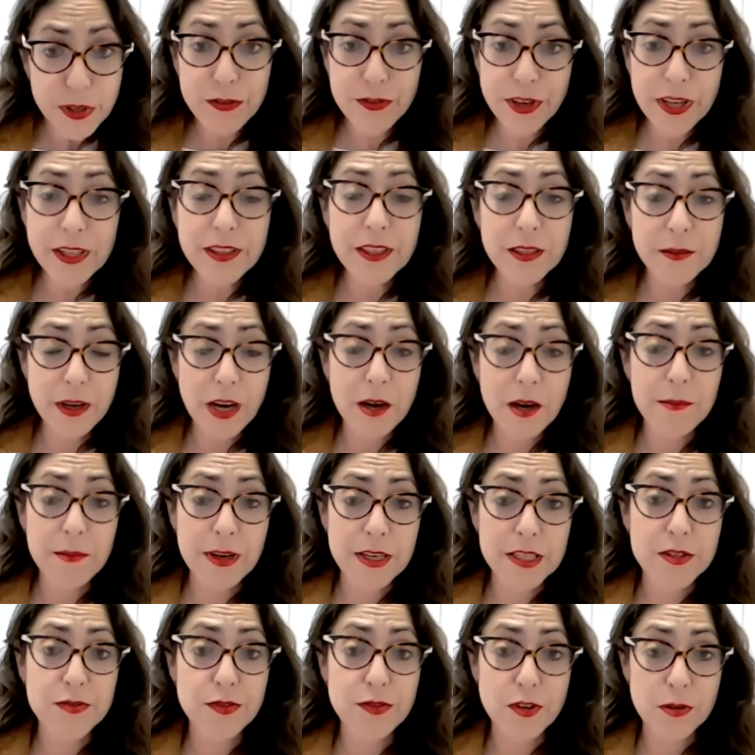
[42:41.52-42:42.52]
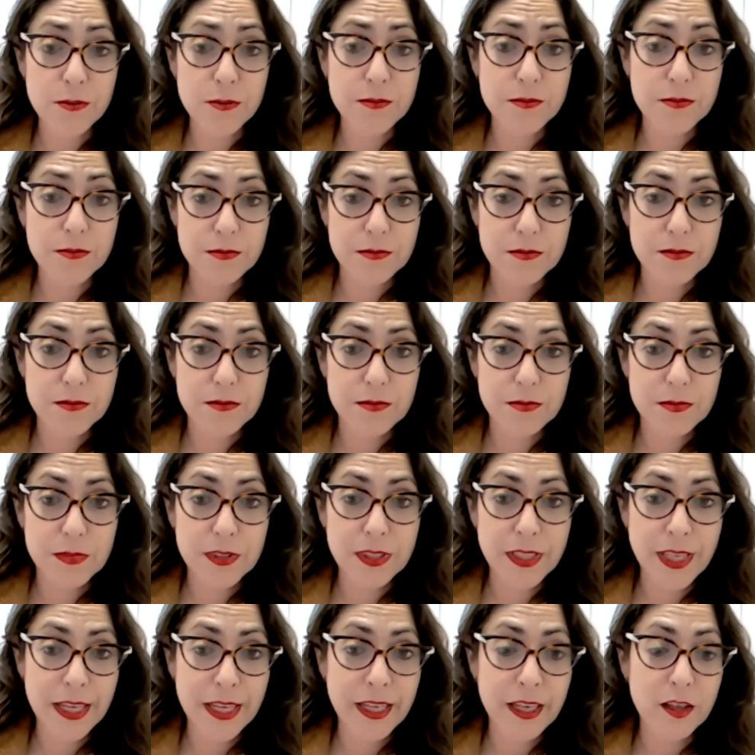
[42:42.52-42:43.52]
preventing Hamas
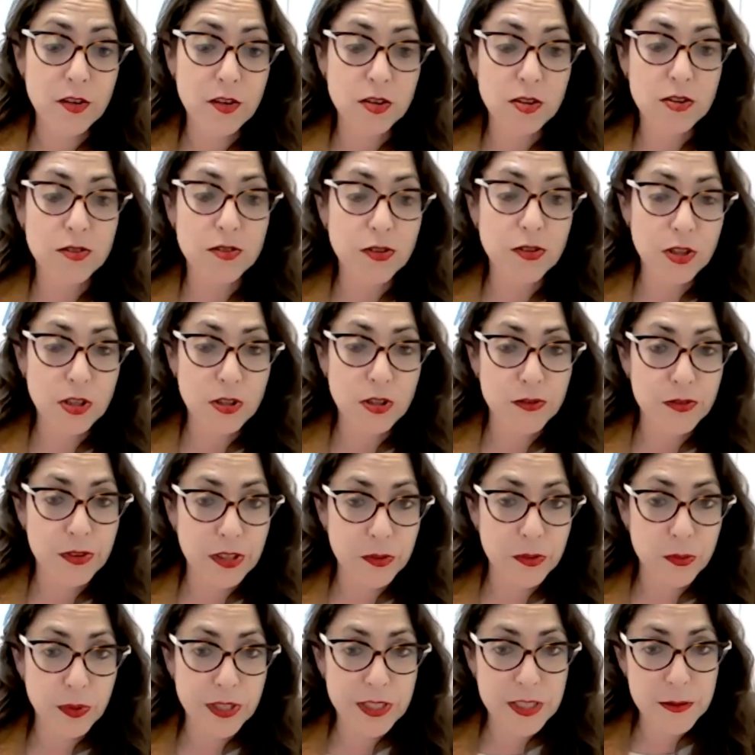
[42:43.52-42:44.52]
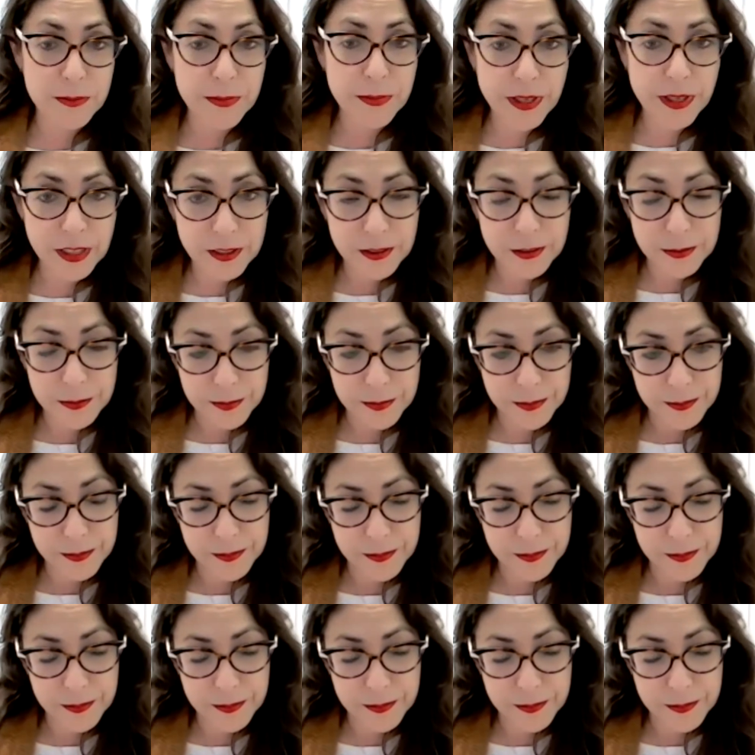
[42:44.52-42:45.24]
gaining control over West Bank.